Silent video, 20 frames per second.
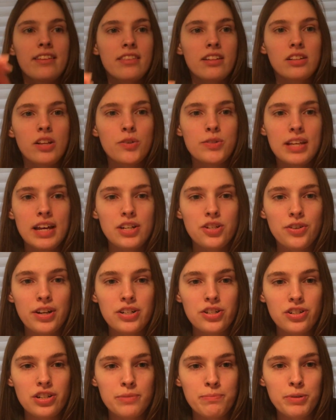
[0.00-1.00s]
that the low
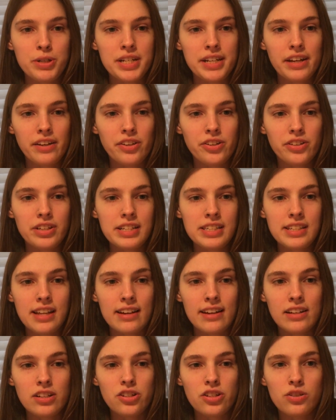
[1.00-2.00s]
saturation is particularly
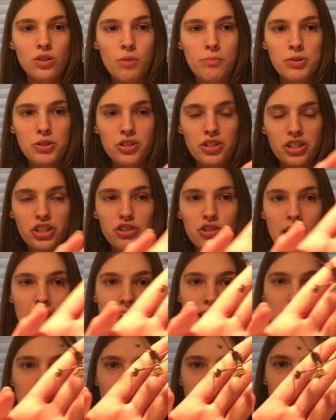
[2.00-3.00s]
stunning. She's almost a
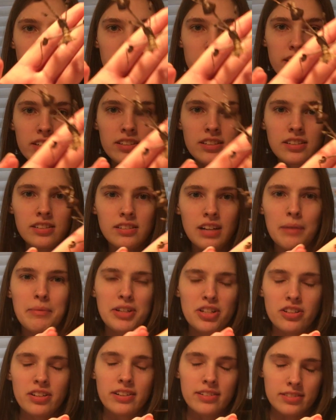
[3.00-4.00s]
gray color. I mean,
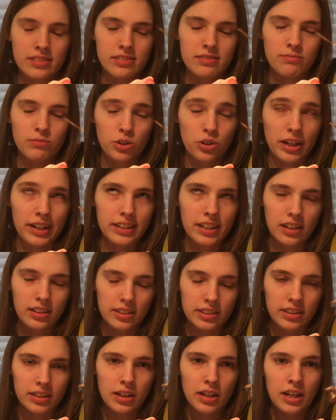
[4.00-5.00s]
she is a gray
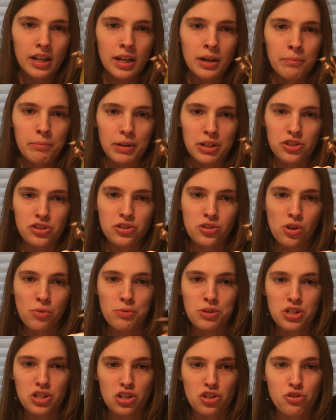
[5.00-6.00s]
color, but she's
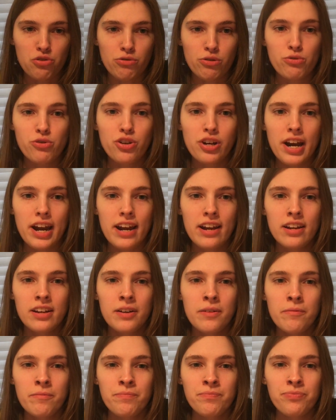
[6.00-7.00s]
almost a true gray.
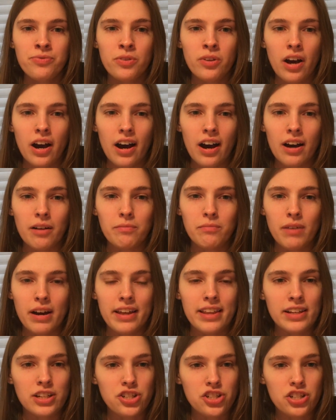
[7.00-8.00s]
I
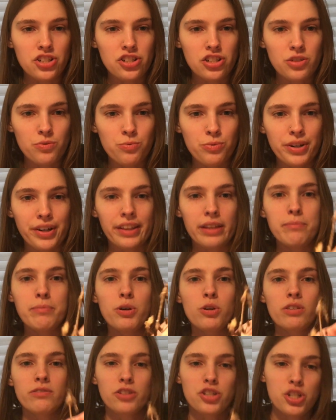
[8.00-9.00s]
think she's just really
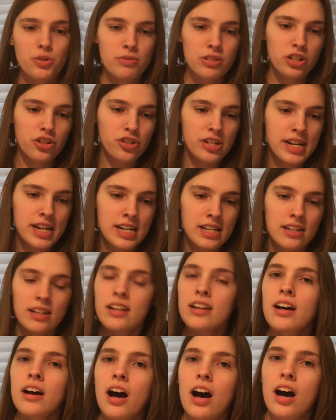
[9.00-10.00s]
beautiful. She was green
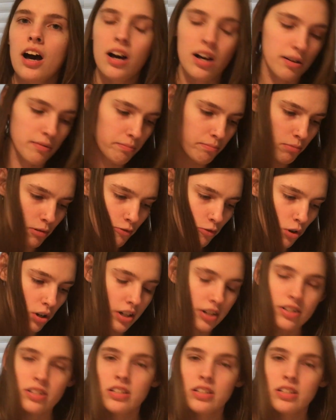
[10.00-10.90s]
before her